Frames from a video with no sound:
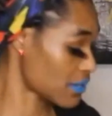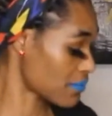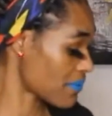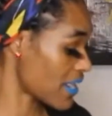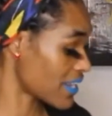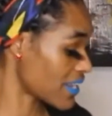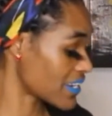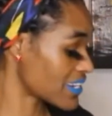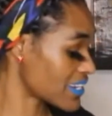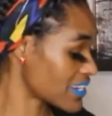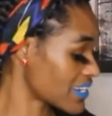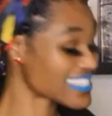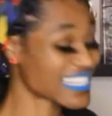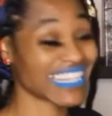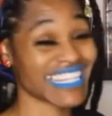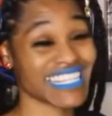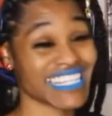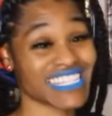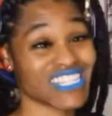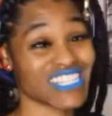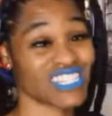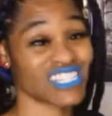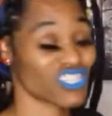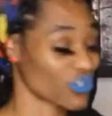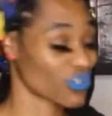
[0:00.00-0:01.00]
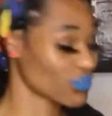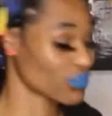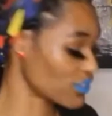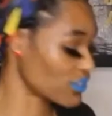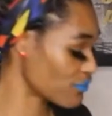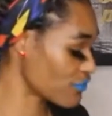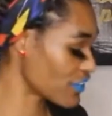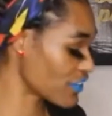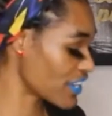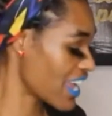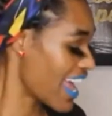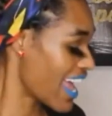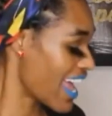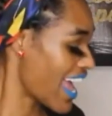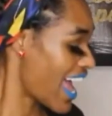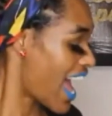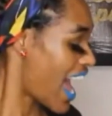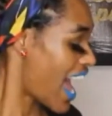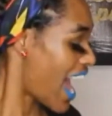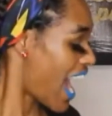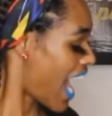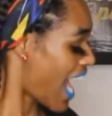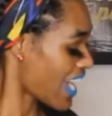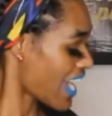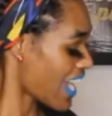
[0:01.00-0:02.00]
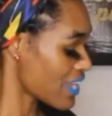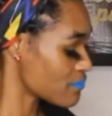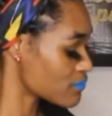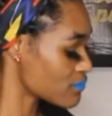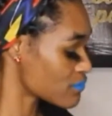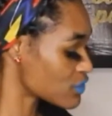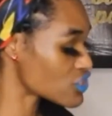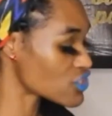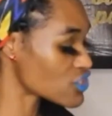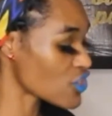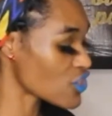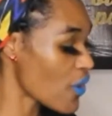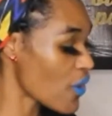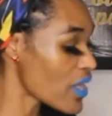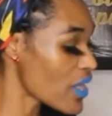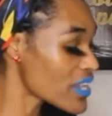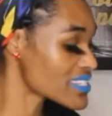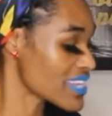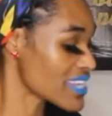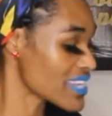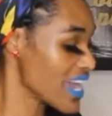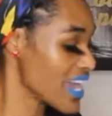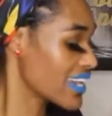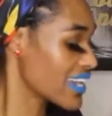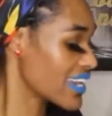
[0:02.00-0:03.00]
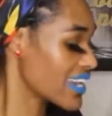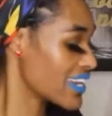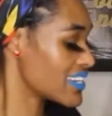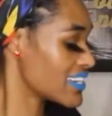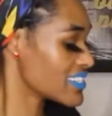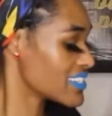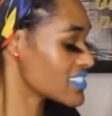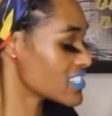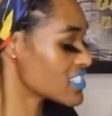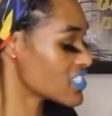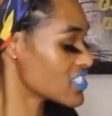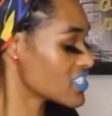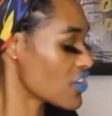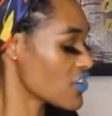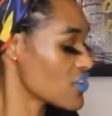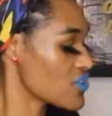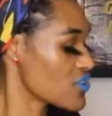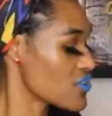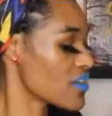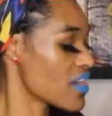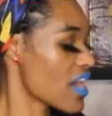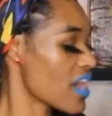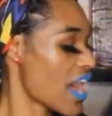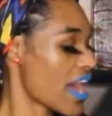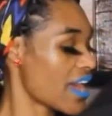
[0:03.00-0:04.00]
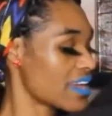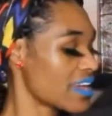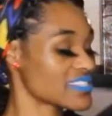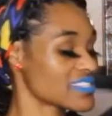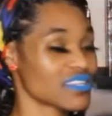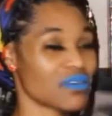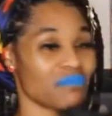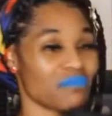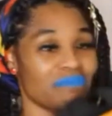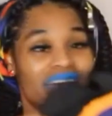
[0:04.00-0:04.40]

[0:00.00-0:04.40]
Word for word: kind of products, and this is no different. I am so excited to tell you guys